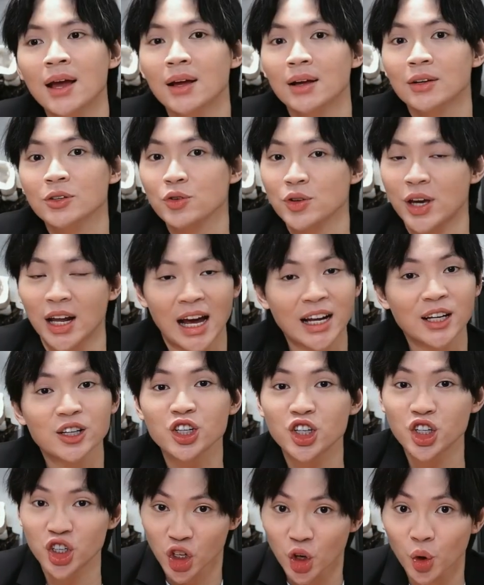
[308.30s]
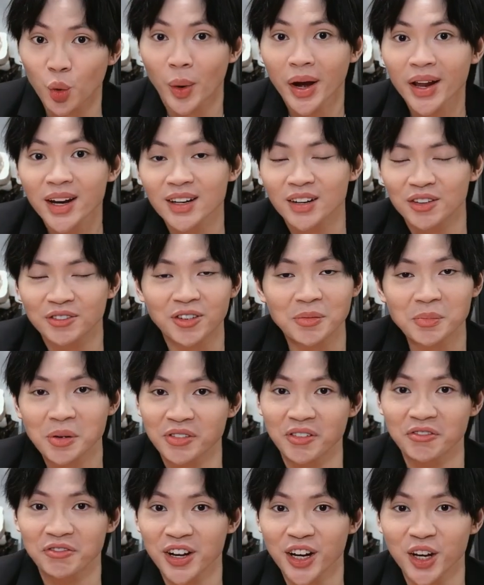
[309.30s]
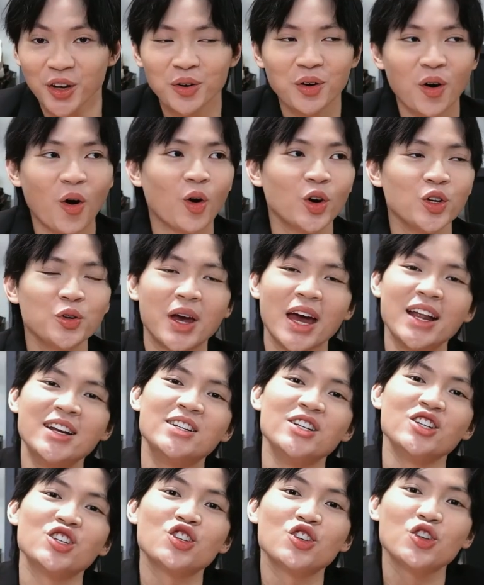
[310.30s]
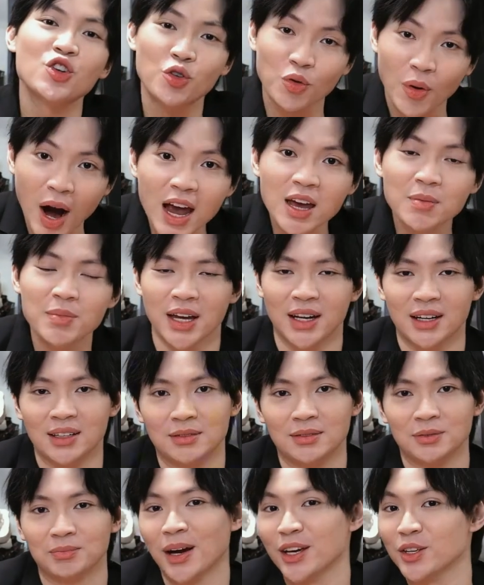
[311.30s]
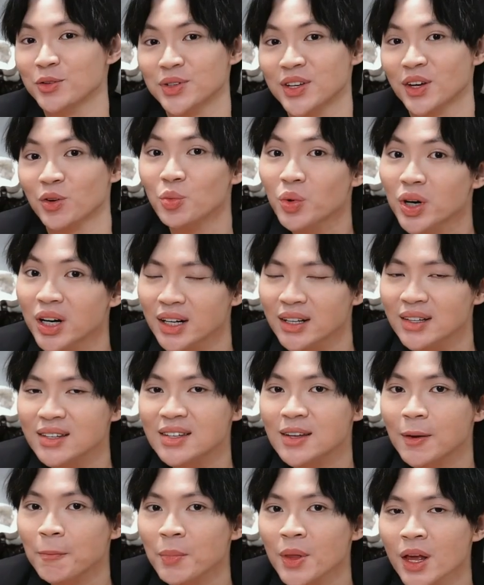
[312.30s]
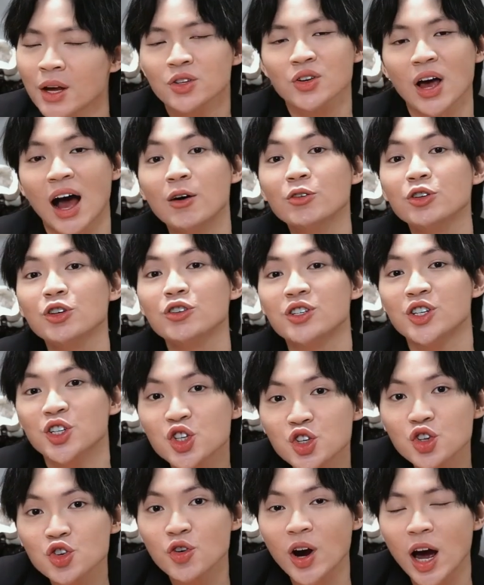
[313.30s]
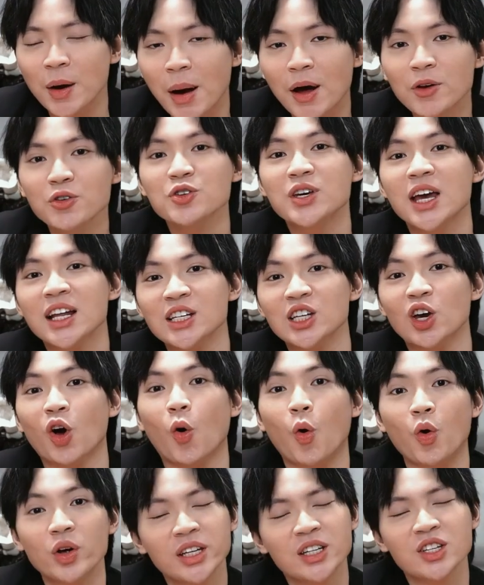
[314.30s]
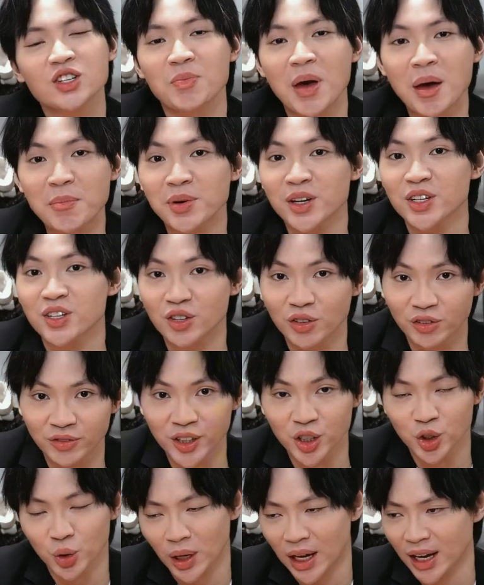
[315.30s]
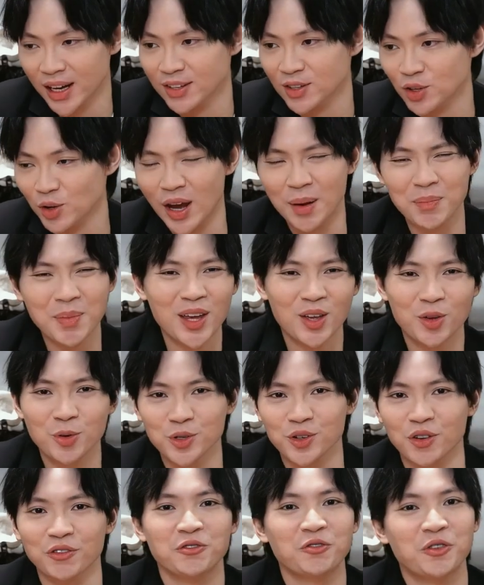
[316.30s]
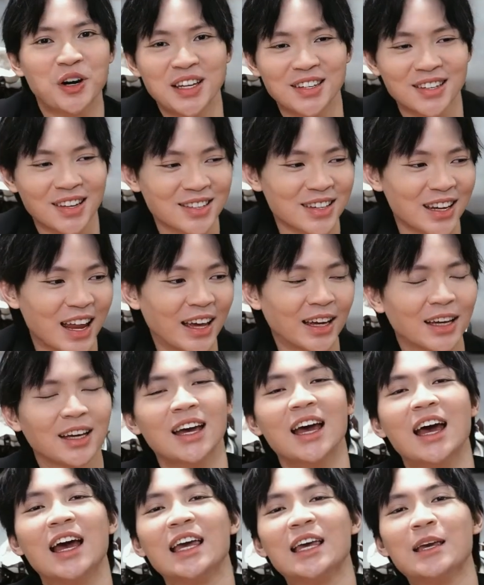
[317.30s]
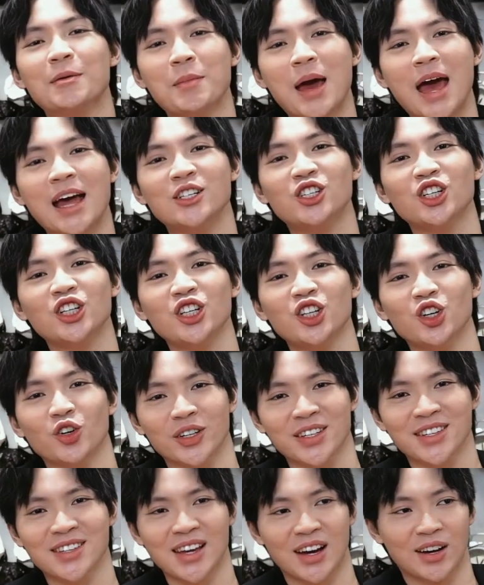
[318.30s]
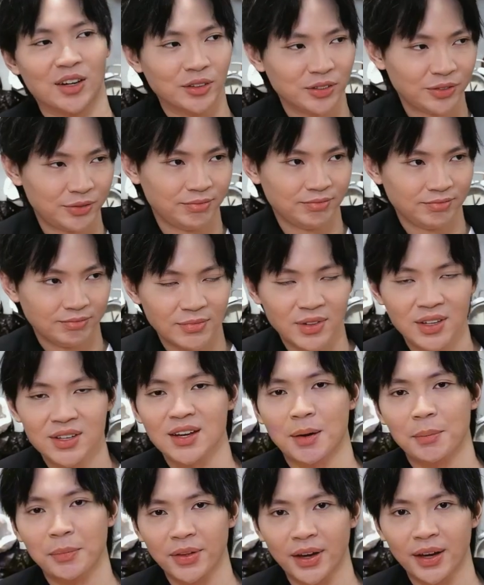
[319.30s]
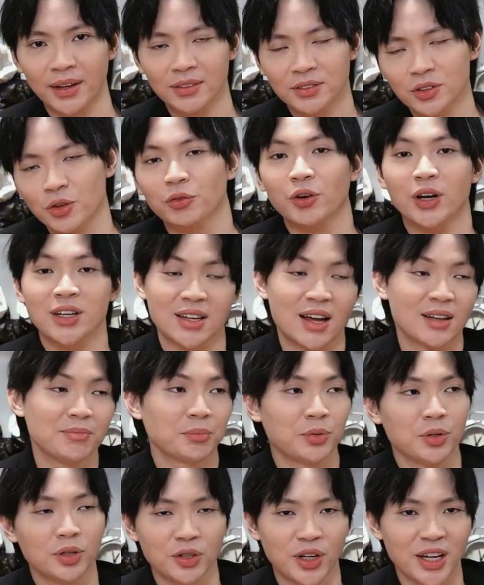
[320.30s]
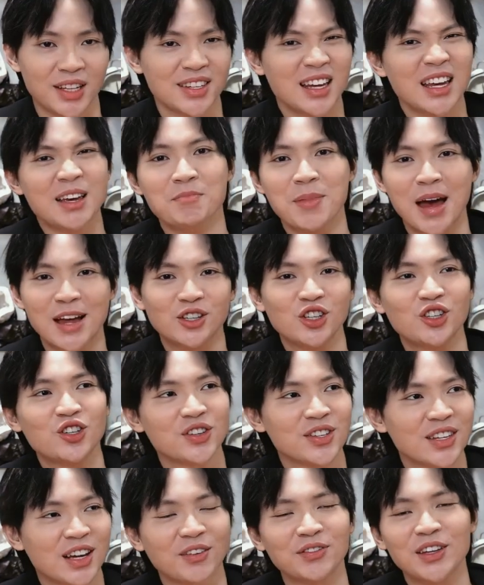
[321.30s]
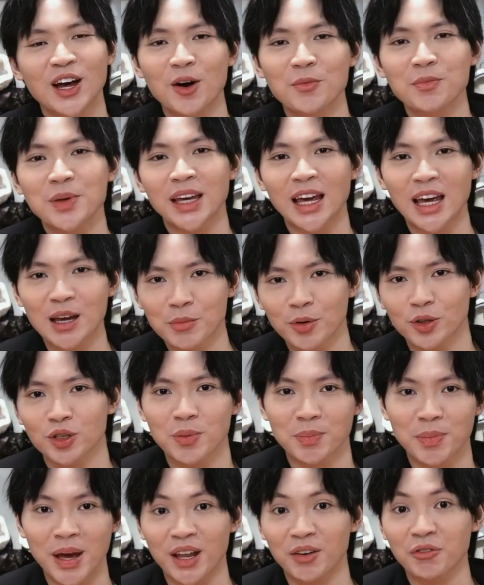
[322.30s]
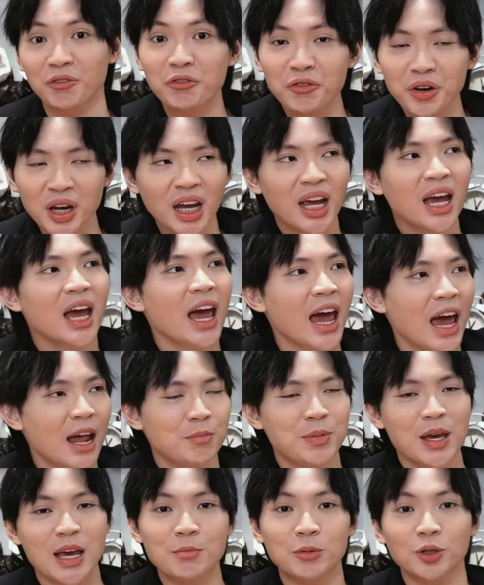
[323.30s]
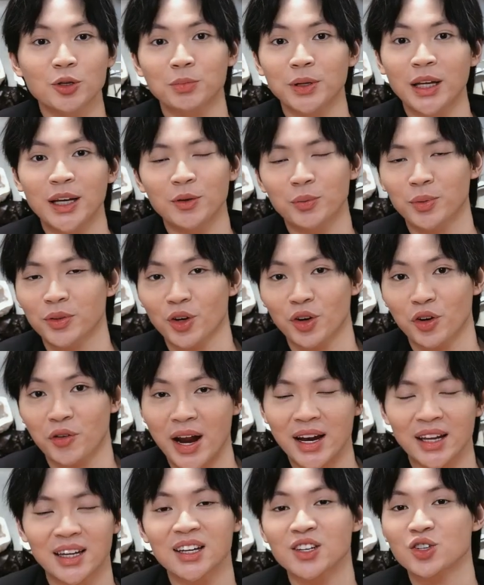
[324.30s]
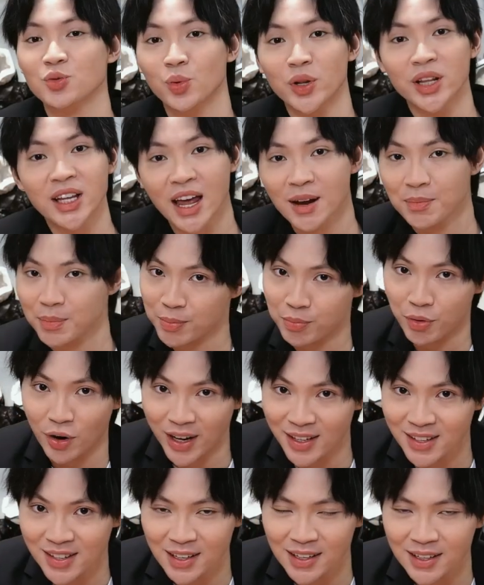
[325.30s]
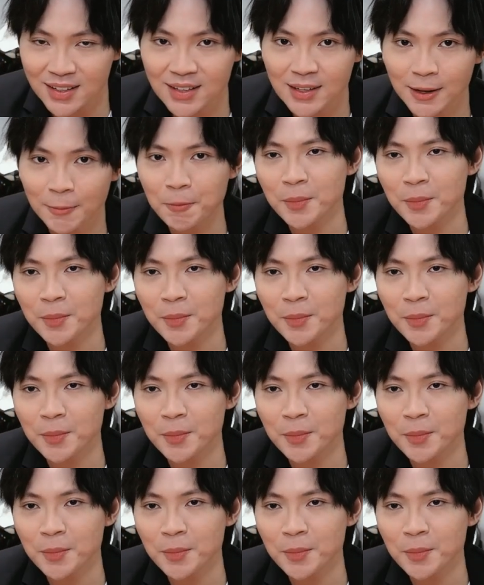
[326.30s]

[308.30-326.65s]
So you can either show it in the form of a video, or you can describe it by using words. So how do you describe? How do you get the audience members to visualize? You can make use of phrases like imagine yourself something. So for example, you can say imagine yourself now being able to be pain-free and be able to play with your grandkids. Wouldn't that be priceless?